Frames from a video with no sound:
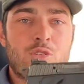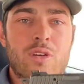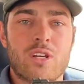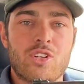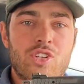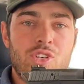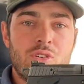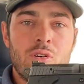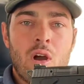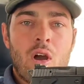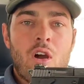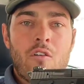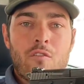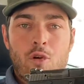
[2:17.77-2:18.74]
trigger shoe
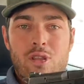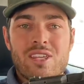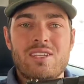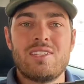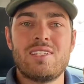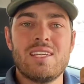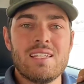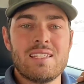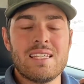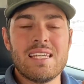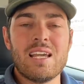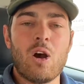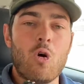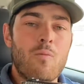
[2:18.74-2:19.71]
for the
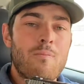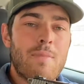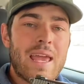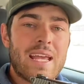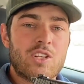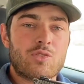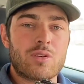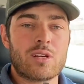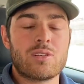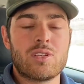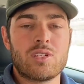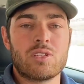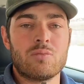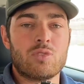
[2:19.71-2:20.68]
CZ Omega trigger
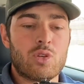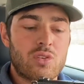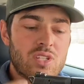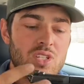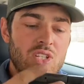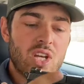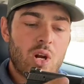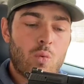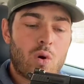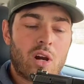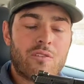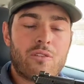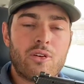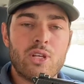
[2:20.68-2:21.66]
system. So this is going to
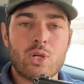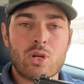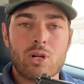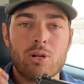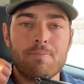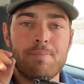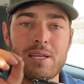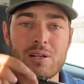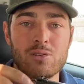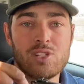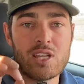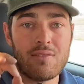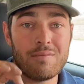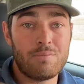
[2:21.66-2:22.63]
work for your
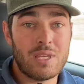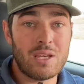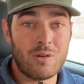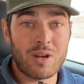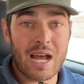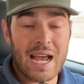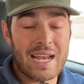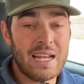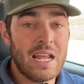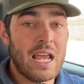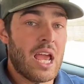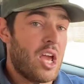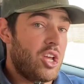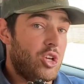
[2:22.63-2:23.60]
PO7, PO9,
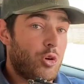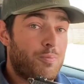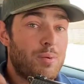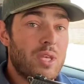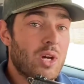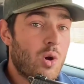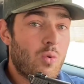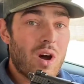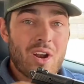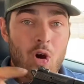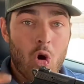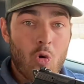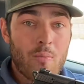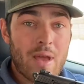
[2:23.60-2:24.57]
your PO1
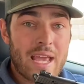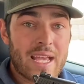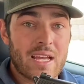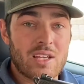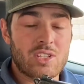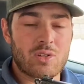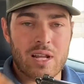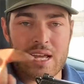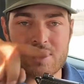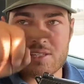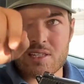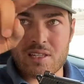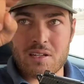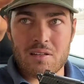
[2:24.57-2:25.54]
Omega. So it has
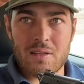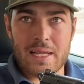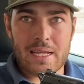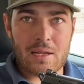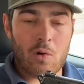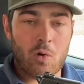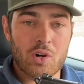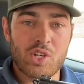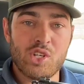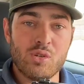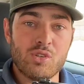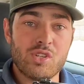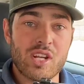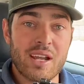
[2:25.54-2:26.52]
the little like
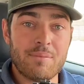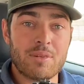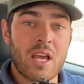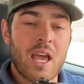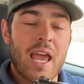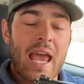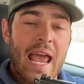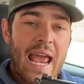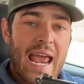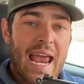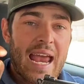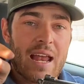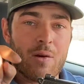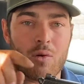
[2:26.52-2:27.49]
horseshoe shaped,
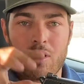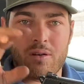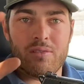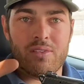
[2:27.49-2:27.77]
or